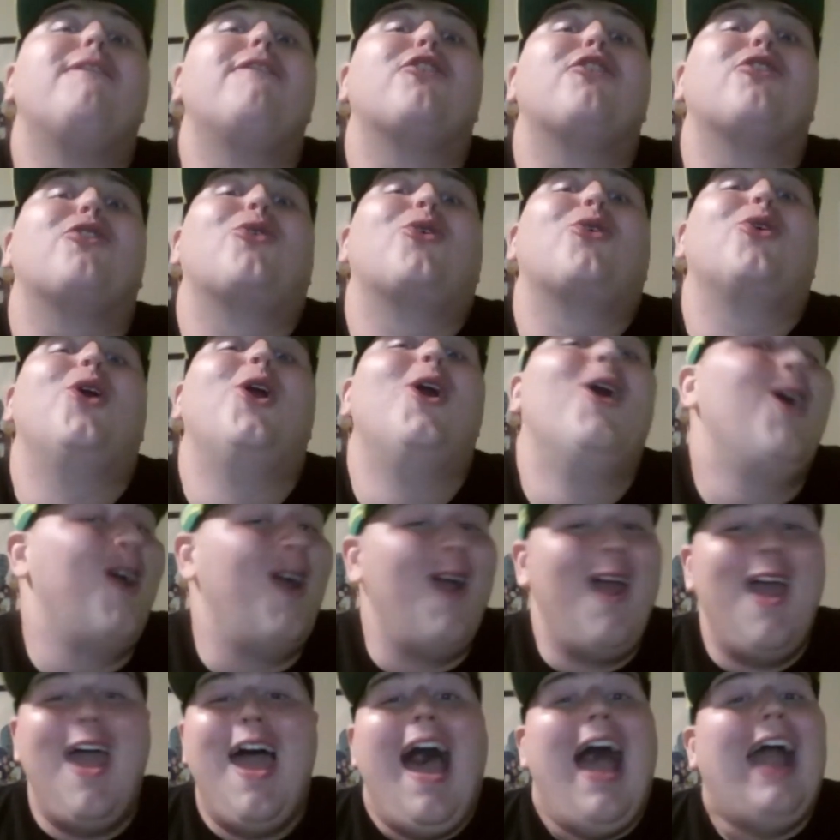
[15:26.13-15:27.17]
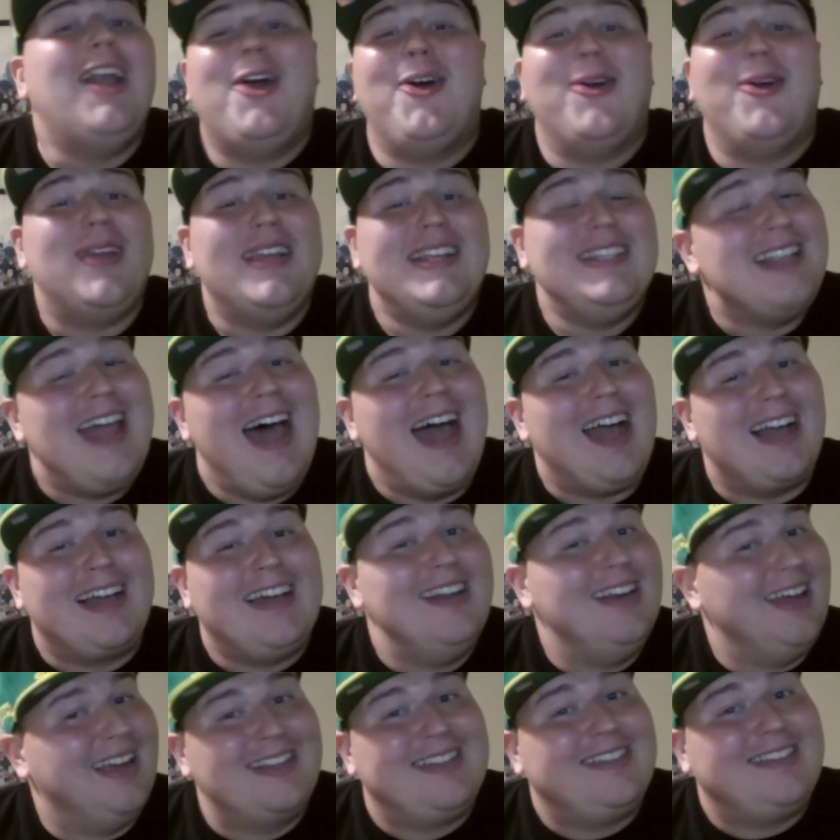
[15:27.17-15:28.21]
I know he's not
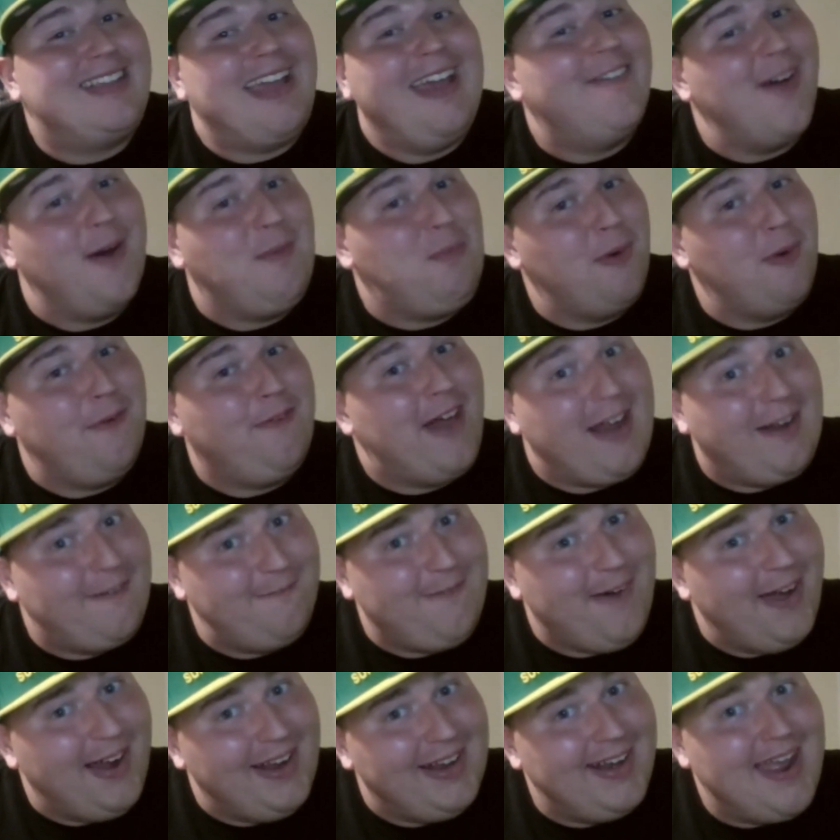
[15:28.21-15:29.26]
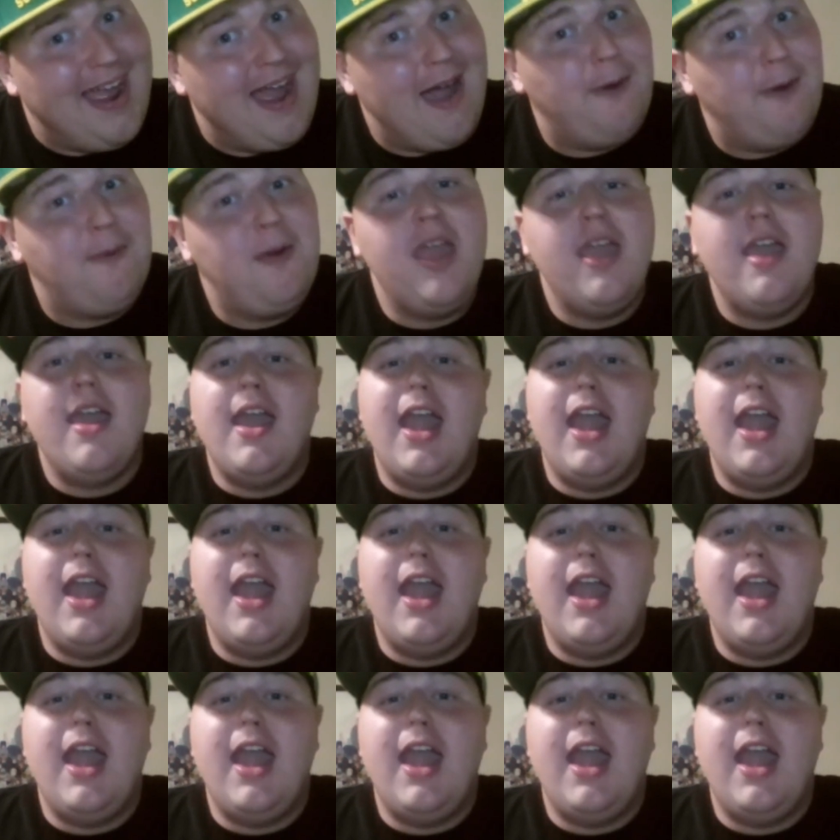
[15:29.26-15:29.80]
going to give up without a fight now.